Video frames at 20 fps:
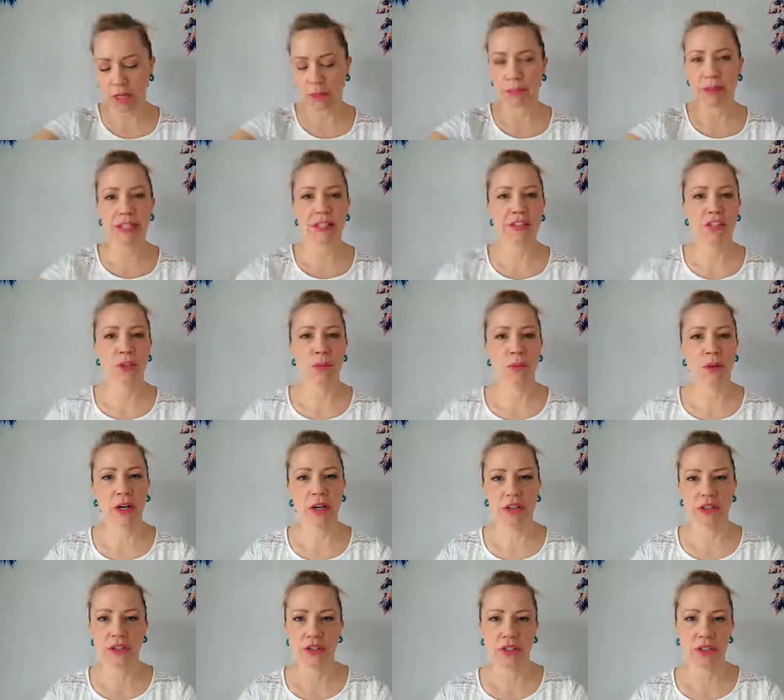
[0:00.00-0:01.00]
to be somewhere
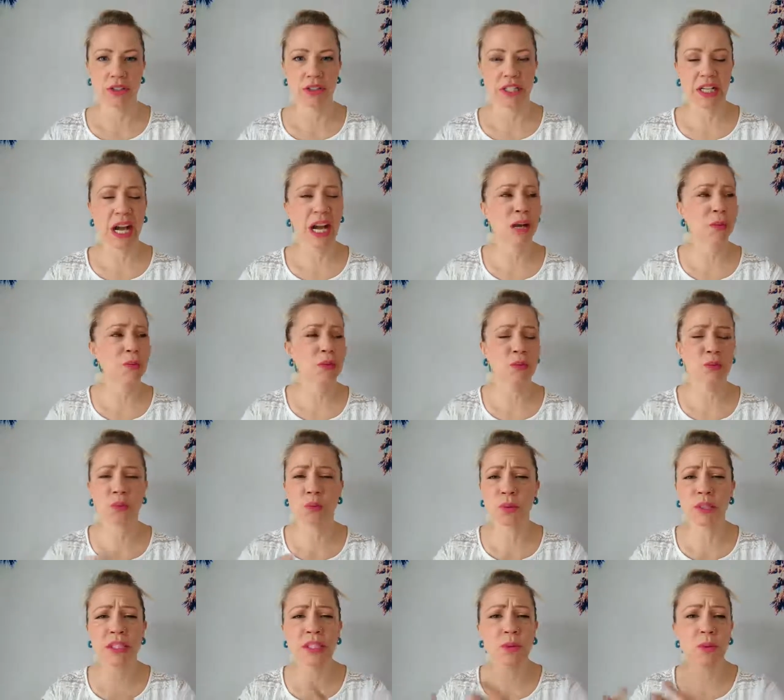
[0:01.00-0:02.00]
at a certain time when
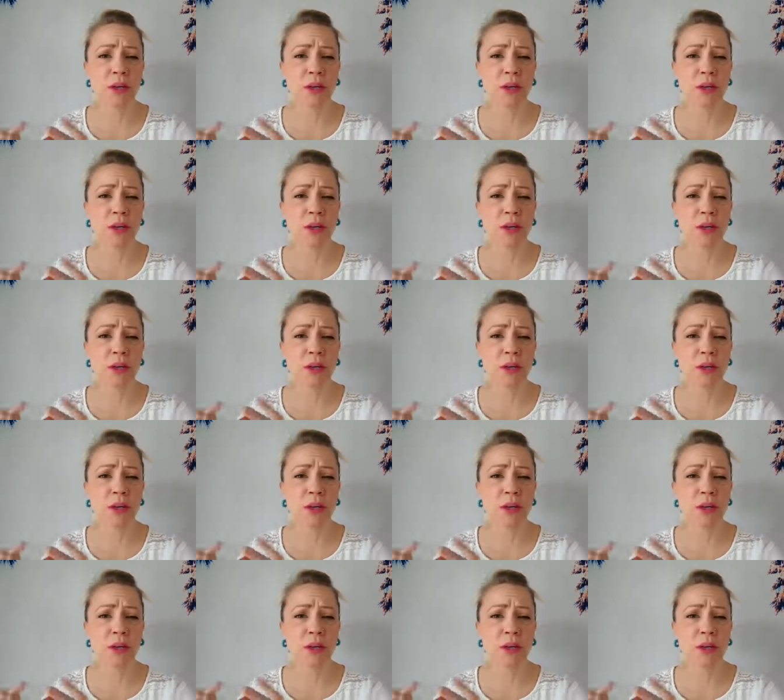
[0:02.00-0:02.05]
really